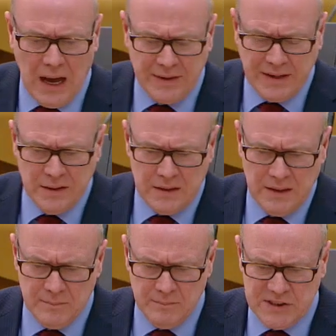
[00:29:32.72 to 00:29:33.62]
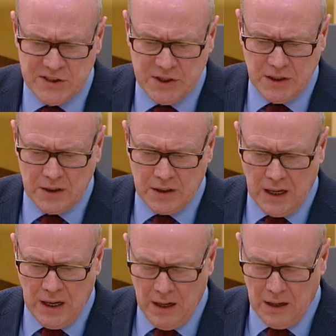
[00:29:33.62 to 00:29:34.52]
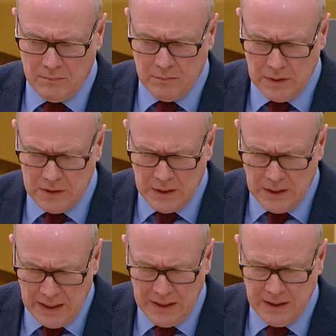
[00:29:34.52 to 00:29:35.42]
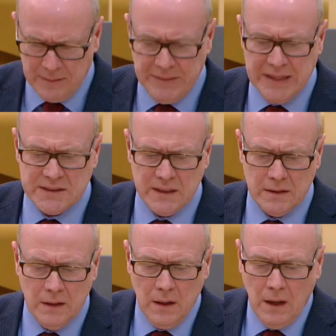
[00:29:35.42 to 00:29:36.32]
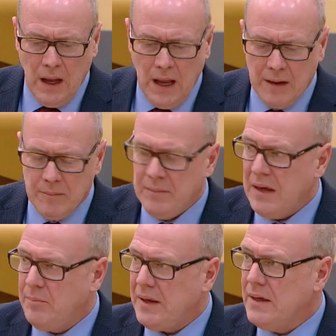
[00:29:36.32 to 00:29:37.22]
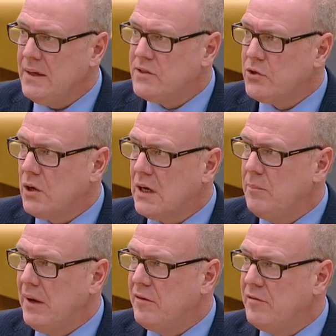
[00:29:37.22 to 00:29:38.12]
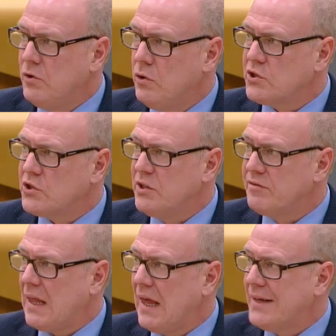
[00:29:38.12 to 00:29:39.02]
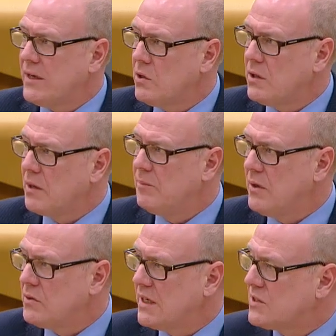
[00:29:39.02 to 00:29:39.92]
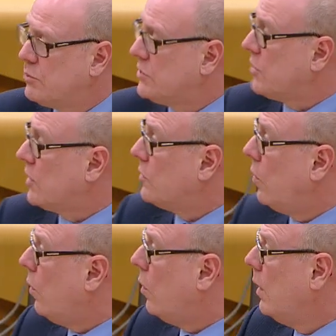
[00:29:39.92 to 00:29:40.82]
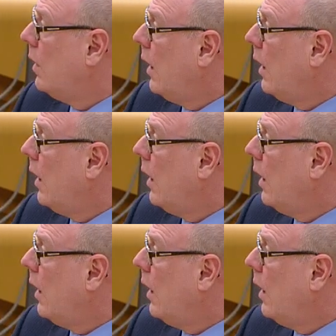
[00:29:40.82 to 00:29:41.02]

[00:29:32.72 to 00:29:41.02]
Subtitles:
I think that Mr. Mason may be talking about folks who have cladding on their buildings which are not